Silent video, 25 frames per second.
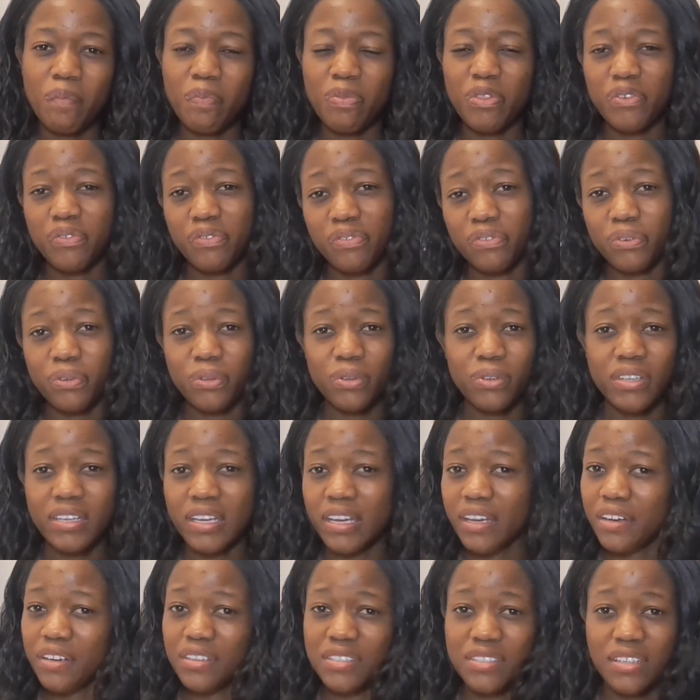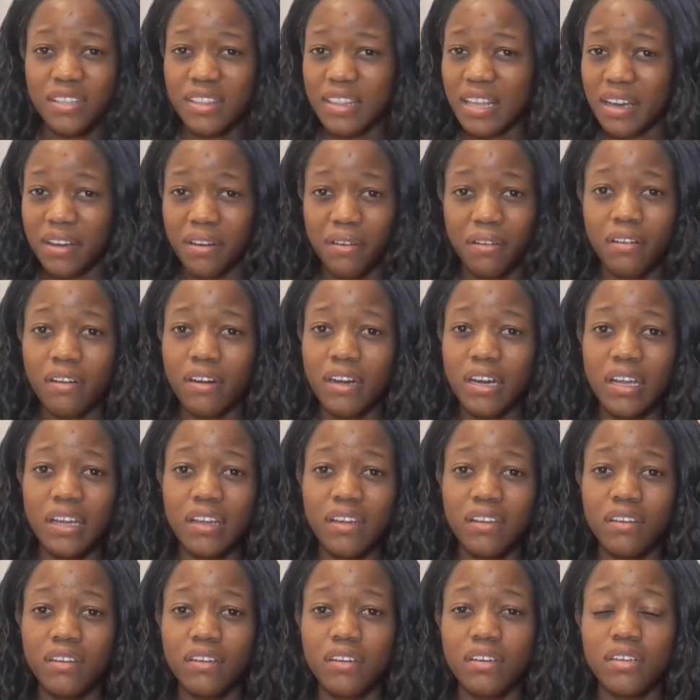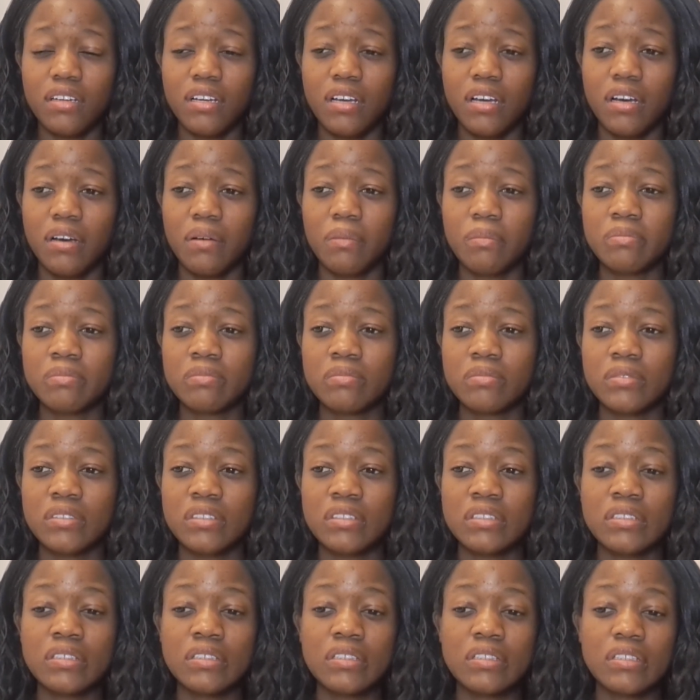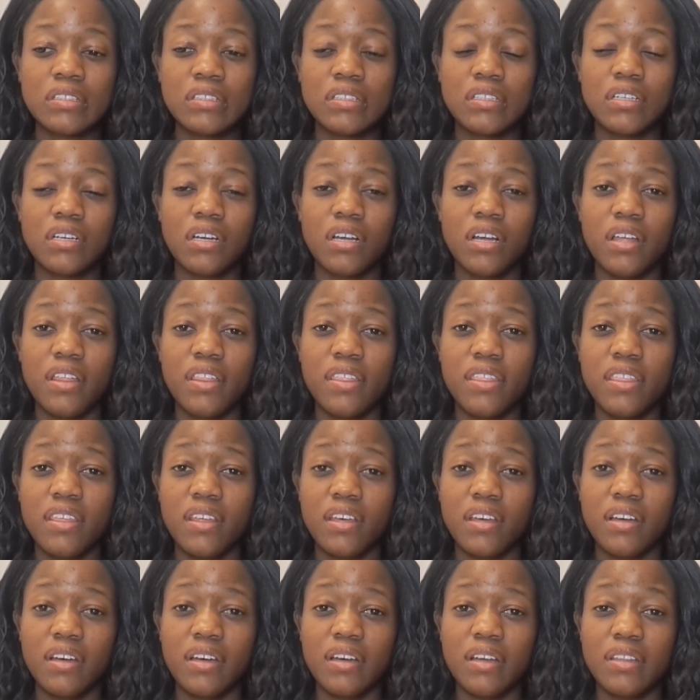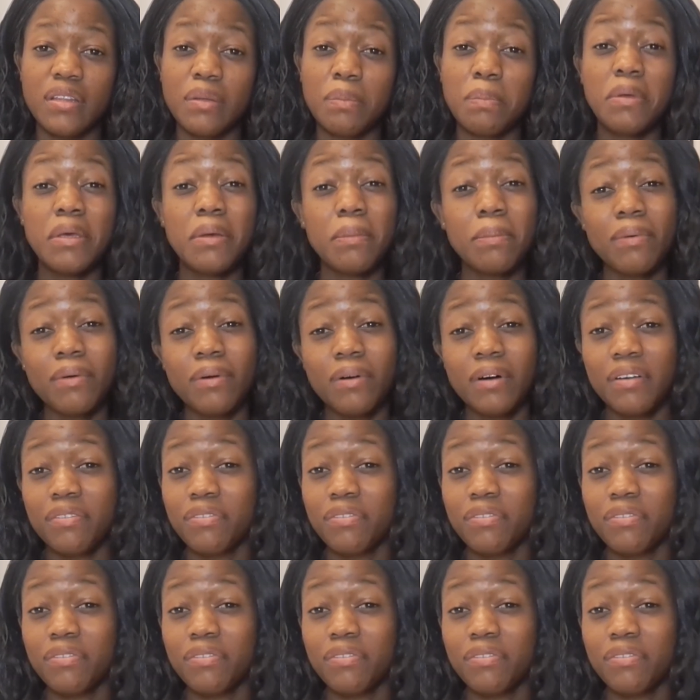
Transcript: The food here isn't that great. The people are